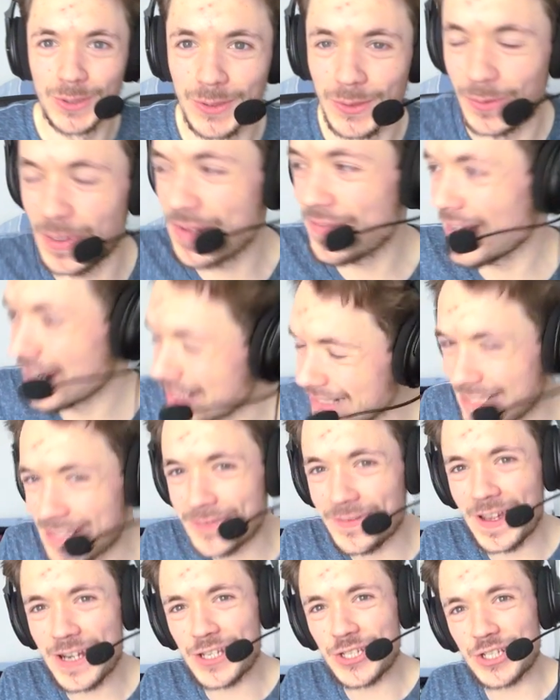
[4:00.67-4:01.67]
We've had an
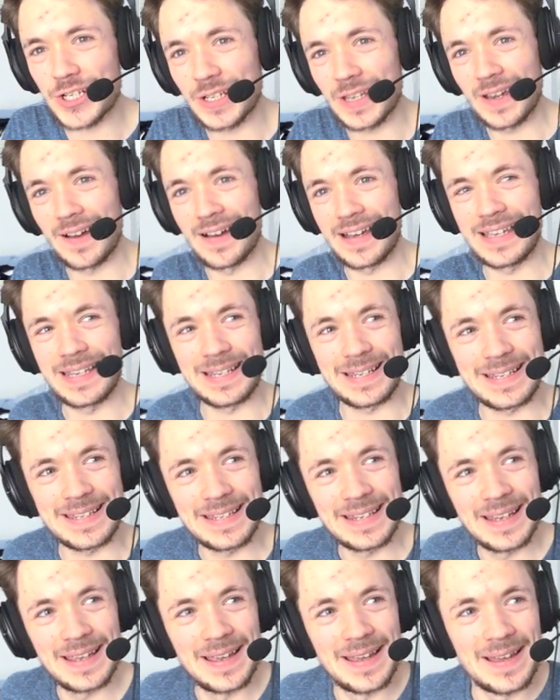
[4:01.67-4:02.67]
adventure,
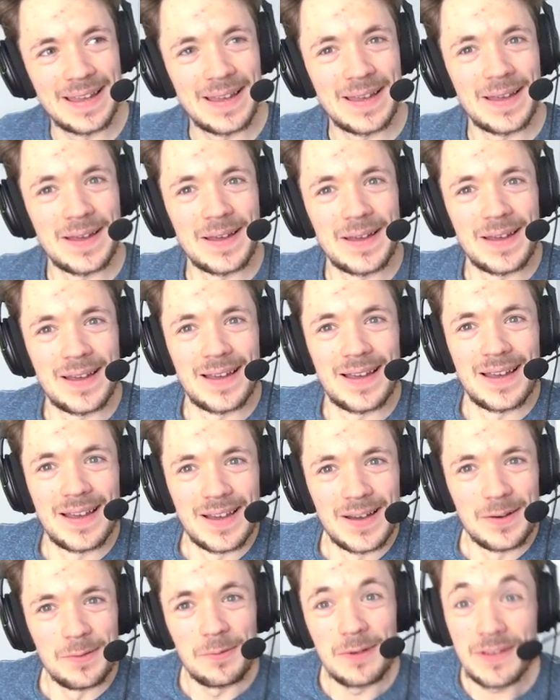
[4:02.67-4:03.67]
guys.
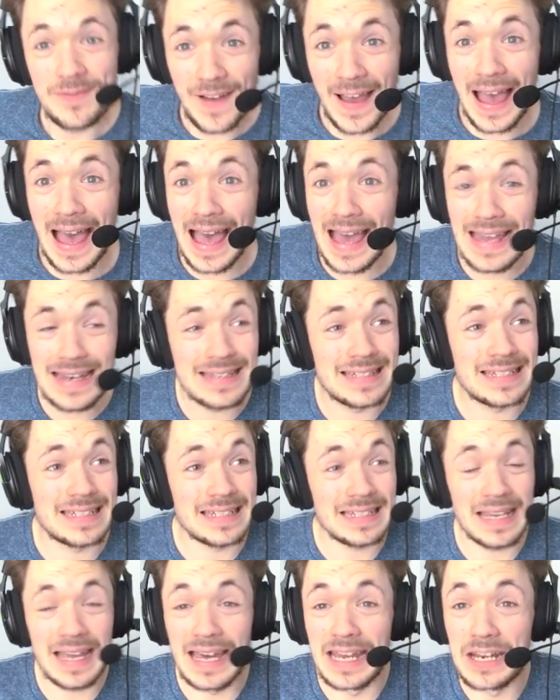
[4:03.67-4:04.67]
We've had
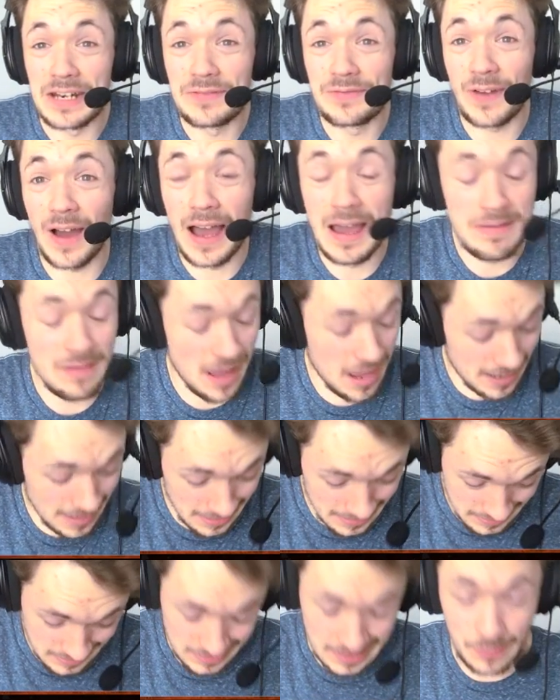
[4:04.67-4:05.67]
an and
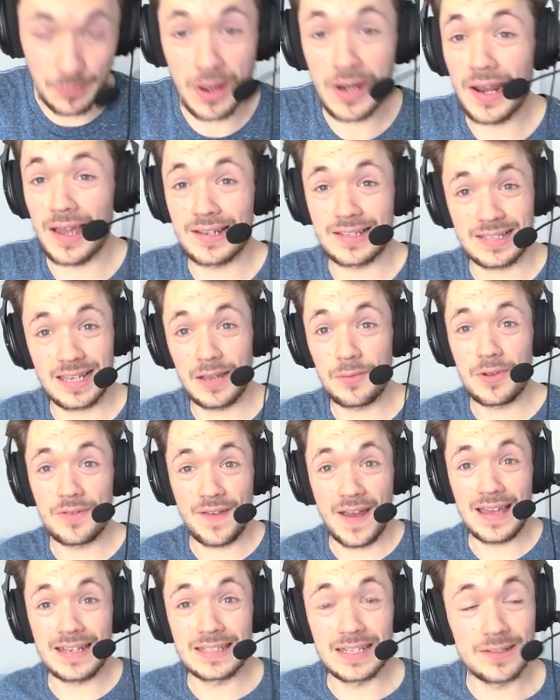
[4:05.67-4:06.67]
I say when I say we've
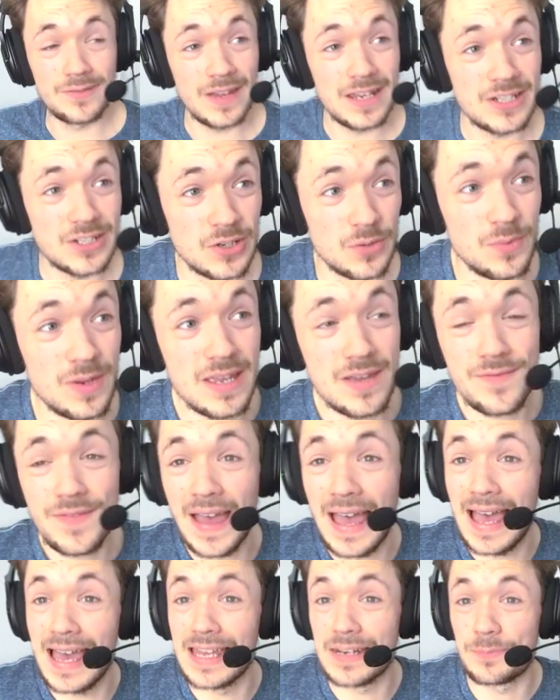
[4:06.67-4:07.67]
had an adventure, we have
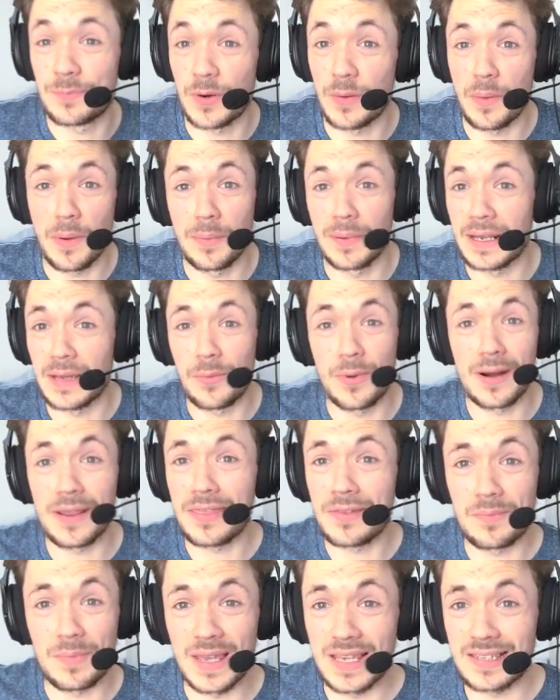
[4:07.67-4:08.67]
had probably one of
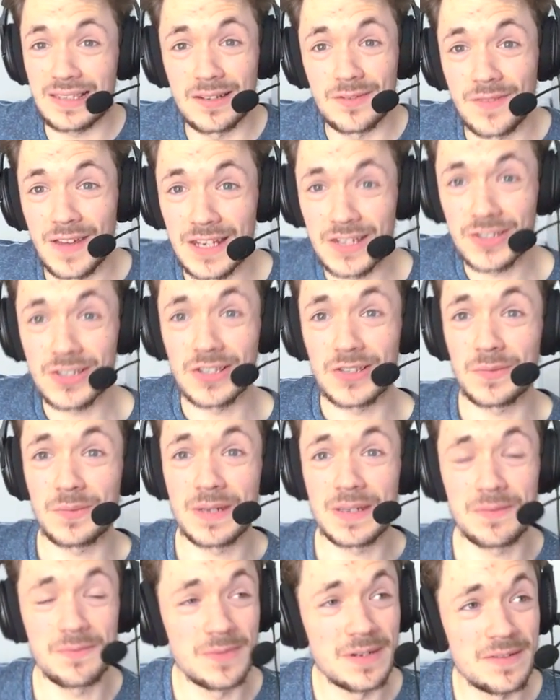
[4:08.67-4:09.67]
the best adventures
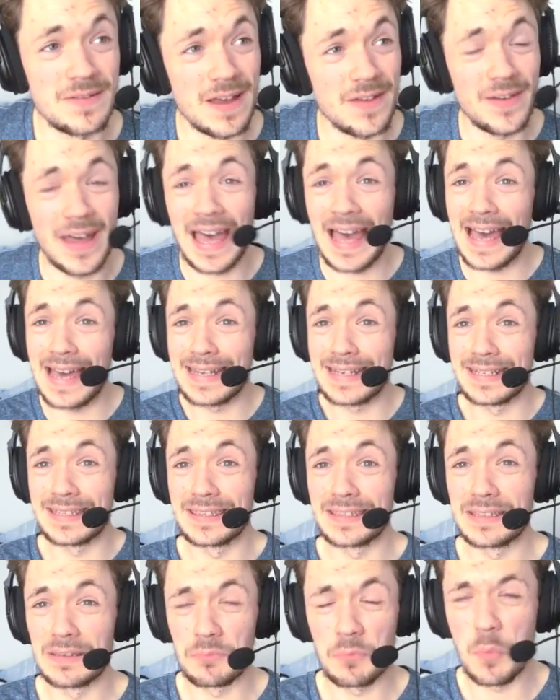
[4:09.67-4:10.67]
we, we've ever had in
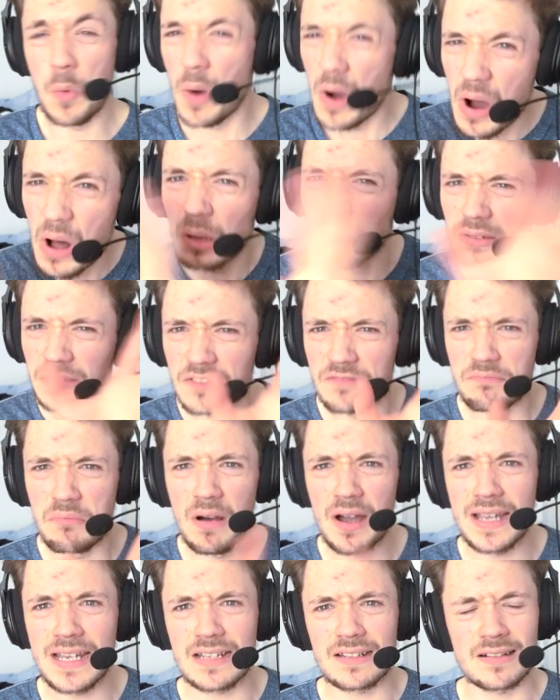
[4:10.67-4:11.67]
the world of
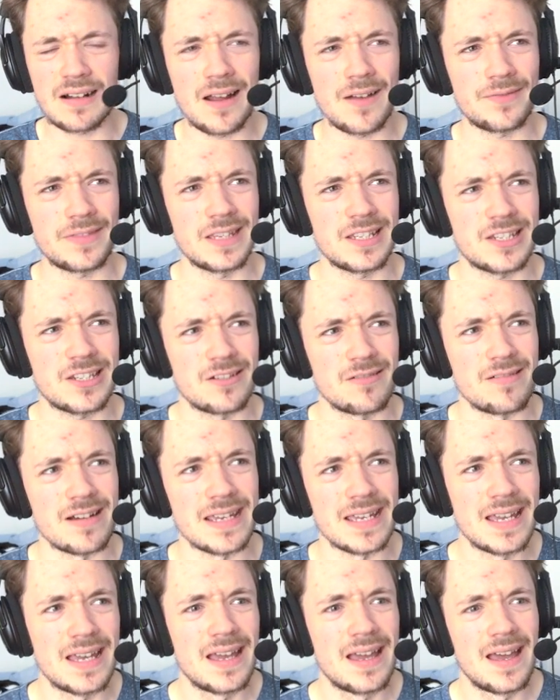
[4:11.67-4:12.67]
Minecraft
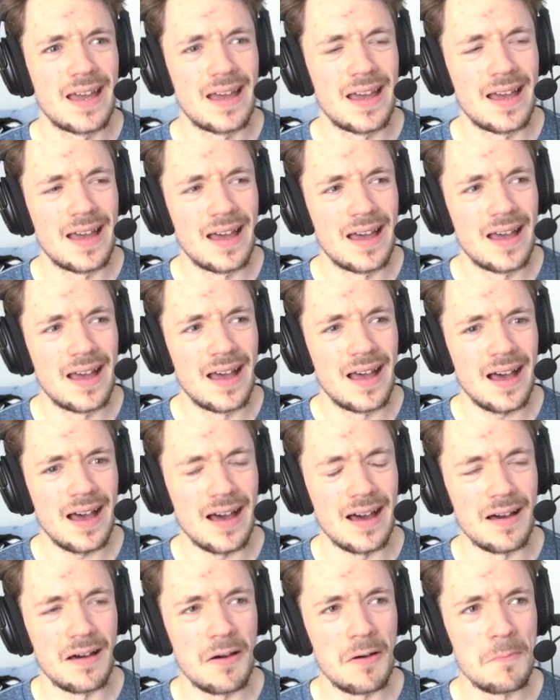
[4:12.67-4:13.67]
history.
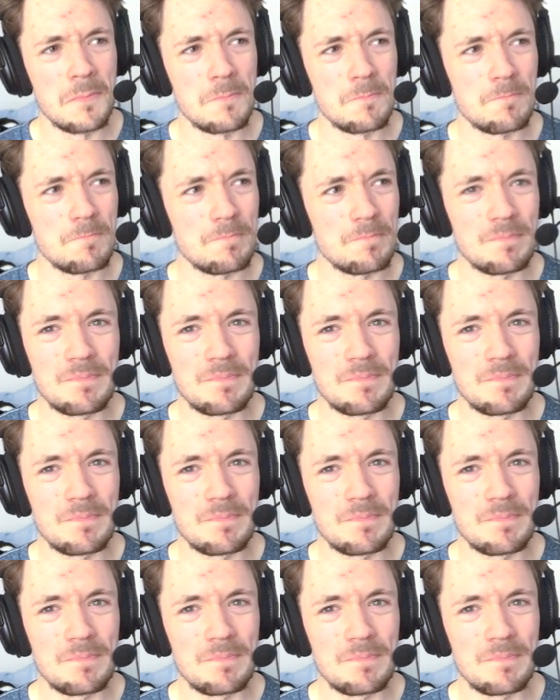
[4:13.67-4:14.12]
Um,